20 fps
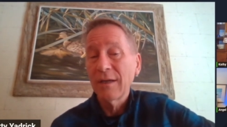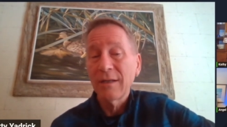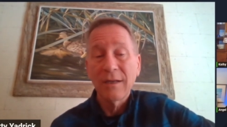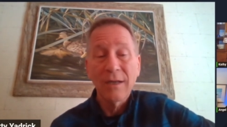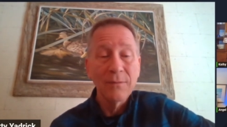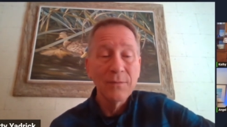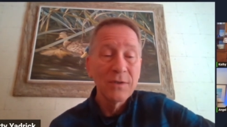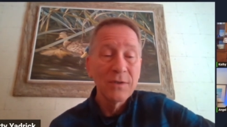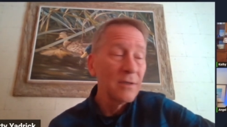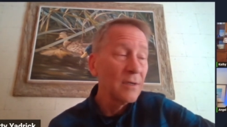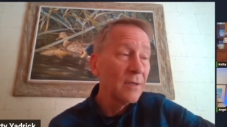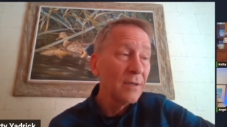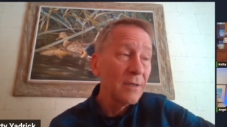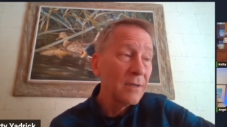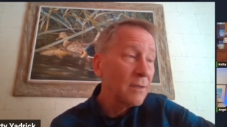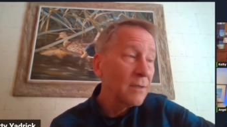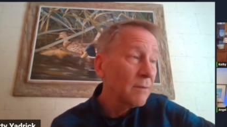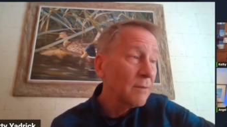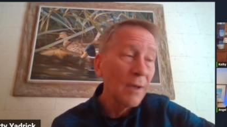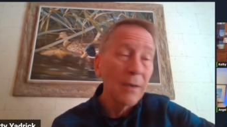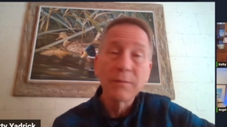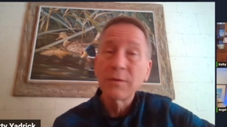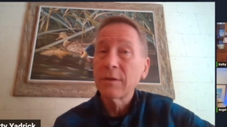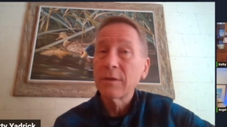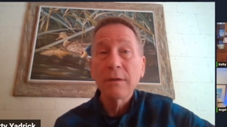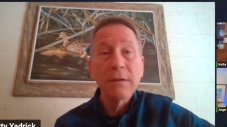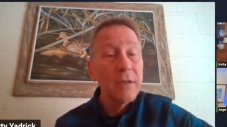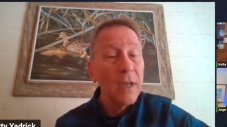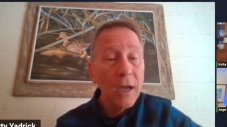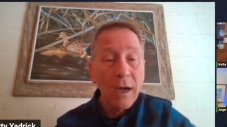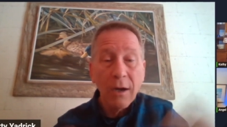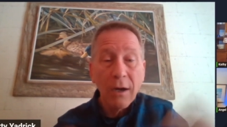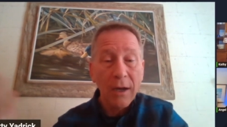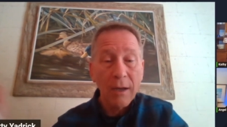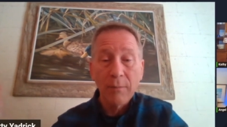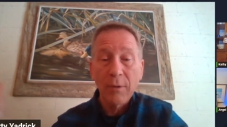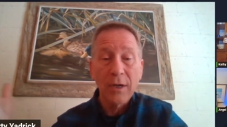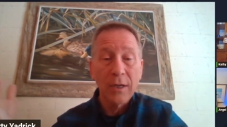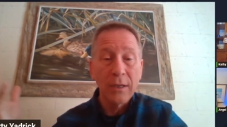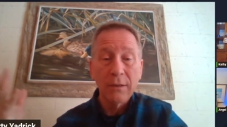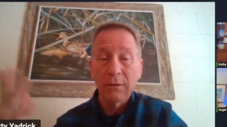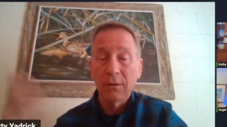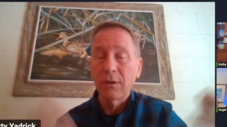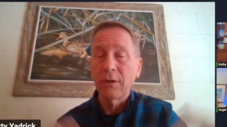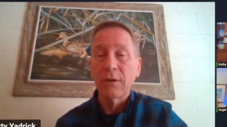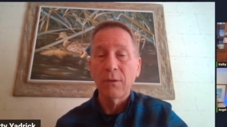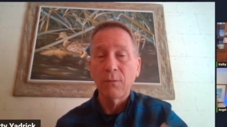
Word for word: And I'm still now I'm on,